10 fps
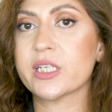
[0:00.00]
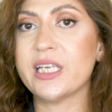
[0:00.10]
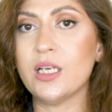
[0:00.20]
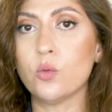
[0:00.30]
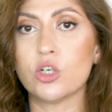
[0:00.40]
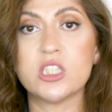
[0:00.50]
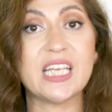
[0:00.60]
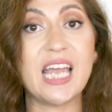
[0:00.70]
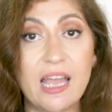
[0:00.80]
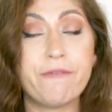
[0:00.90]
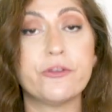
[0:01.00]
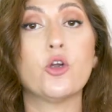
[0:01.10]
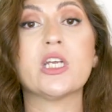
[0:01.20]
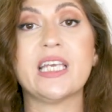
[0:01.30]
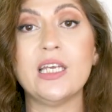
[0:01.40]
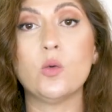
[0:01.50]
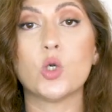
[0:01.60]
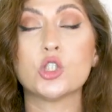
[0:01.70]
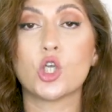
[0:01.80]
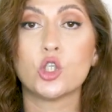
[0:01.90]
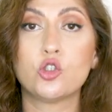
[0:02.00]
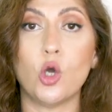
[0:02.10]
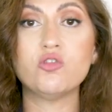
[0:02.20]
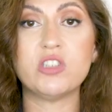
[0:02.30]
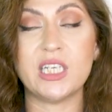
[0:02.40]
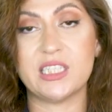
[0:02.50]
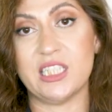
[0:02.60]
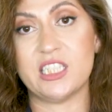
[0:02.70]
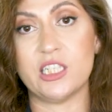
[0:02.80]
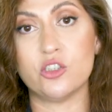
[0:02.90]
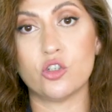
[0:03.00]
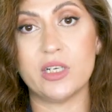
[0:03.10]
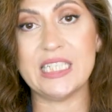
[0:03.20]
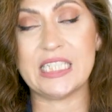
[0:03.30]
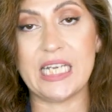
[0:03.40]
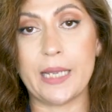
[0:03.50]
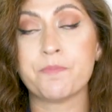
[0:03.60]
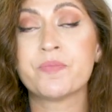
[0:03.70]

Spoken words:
keywords if your keywords don't exist in your listing.